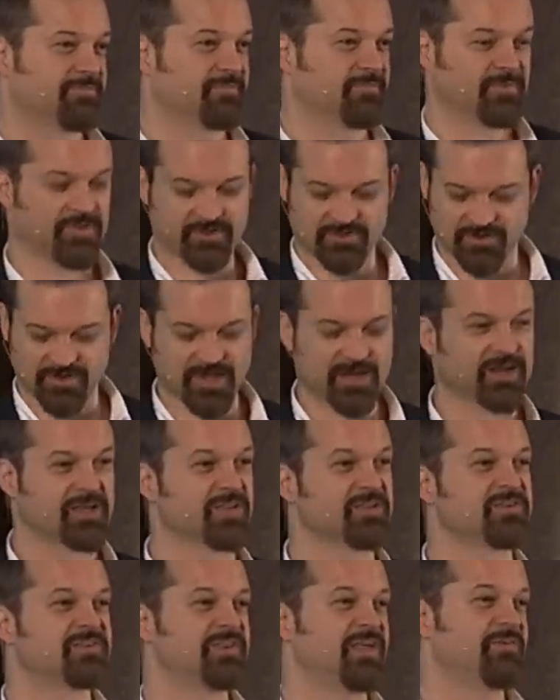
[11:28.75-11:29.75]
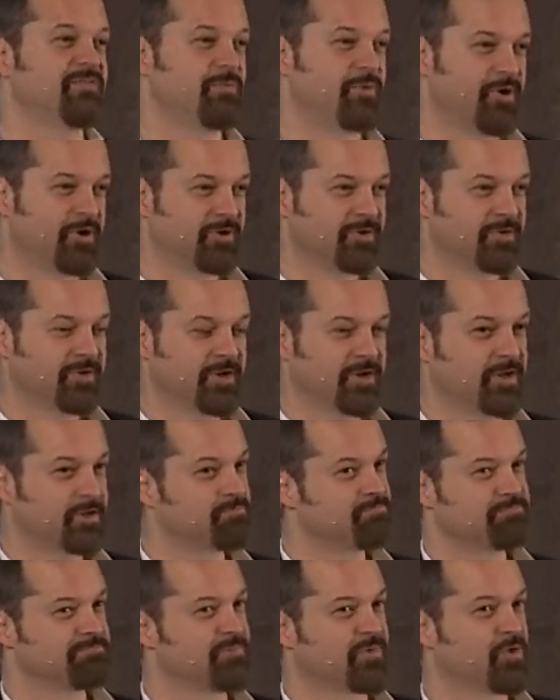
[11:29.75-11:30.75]
It's inconceivable.
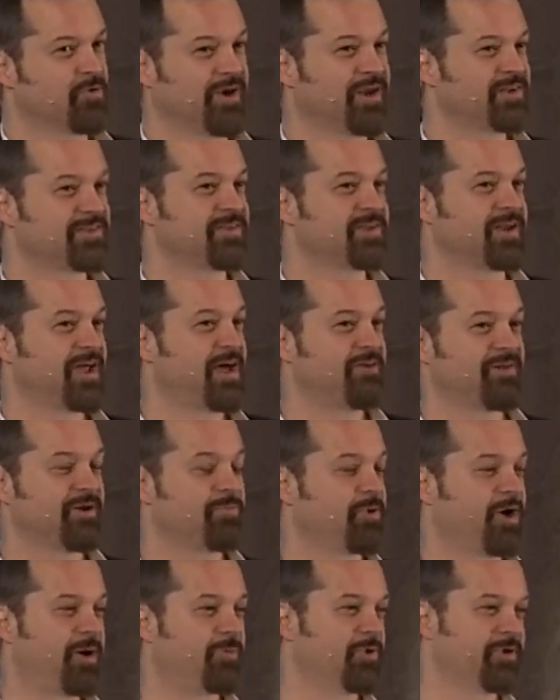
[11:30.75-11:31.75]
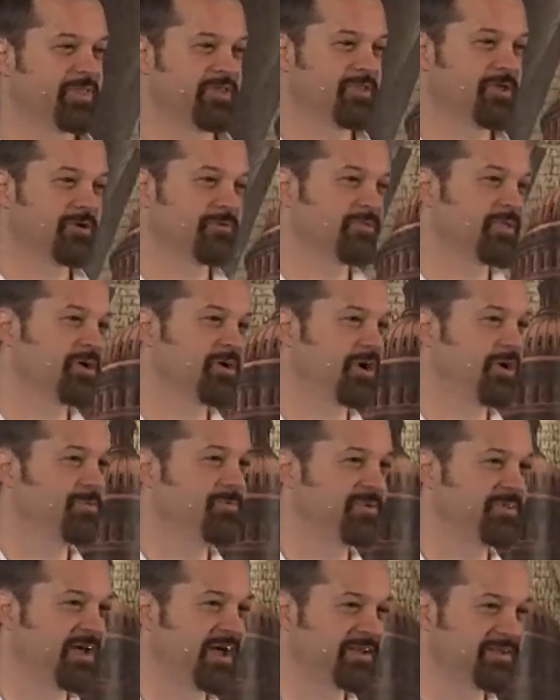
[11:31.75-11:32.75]
Greeks didn't have any problem with it, though. They called
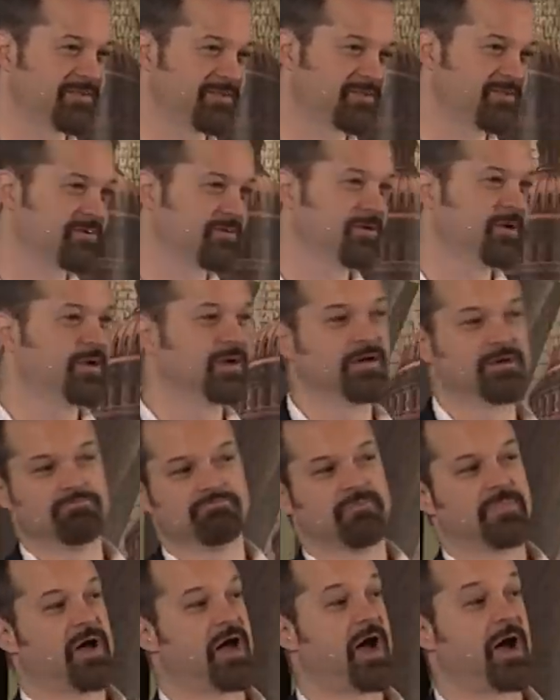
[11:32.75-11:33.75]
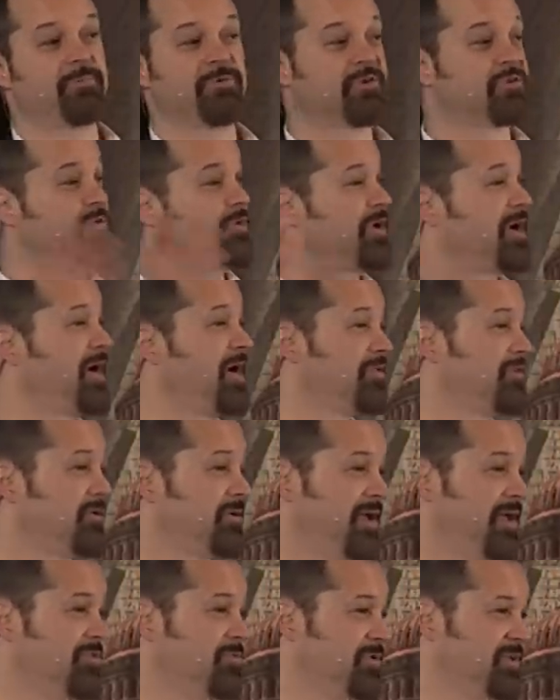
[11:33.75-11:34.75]
them the Titans. I'm just throwing it out there.
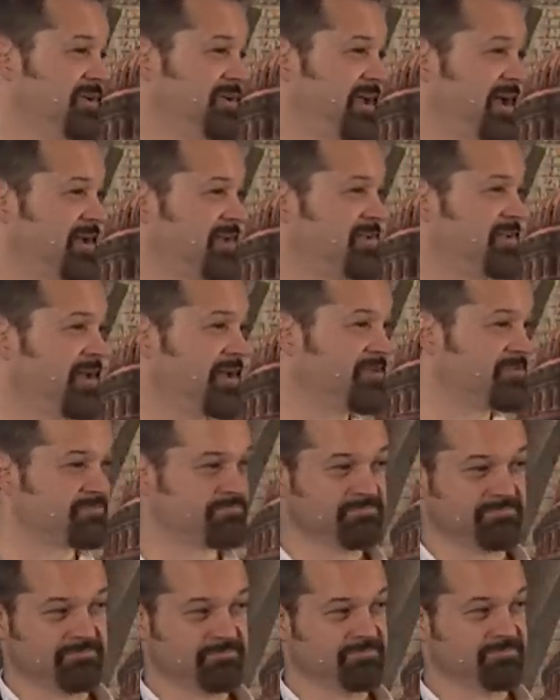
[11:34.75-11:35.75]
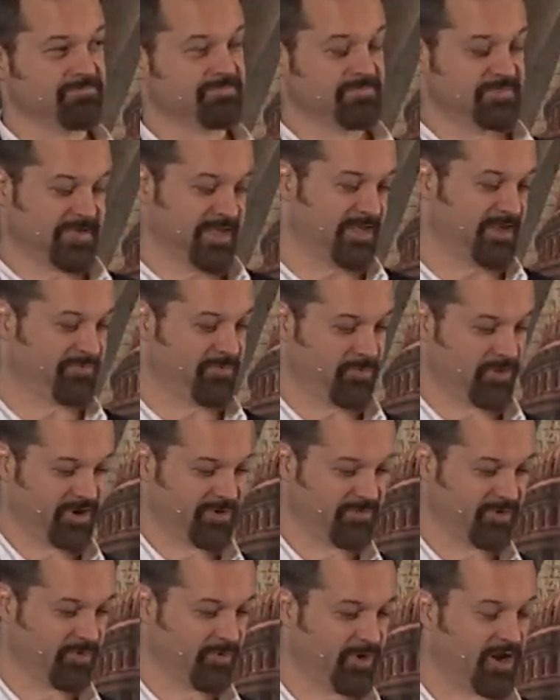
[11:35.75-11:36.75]
That's what the text says. Take it for
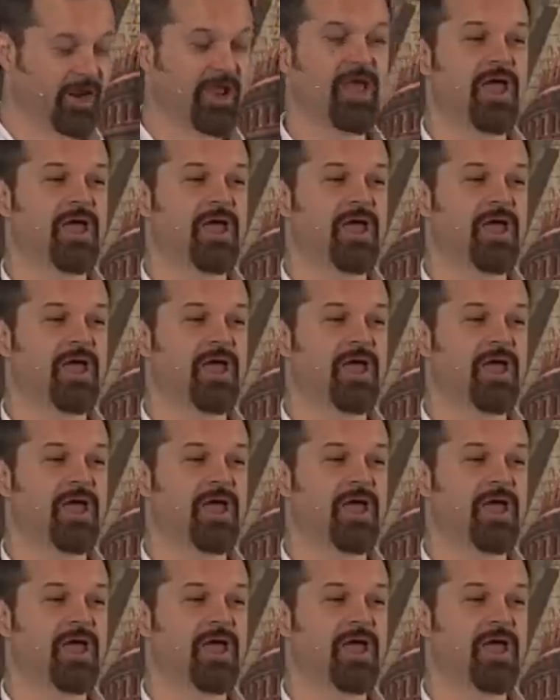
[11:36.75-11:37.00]
whatever you want.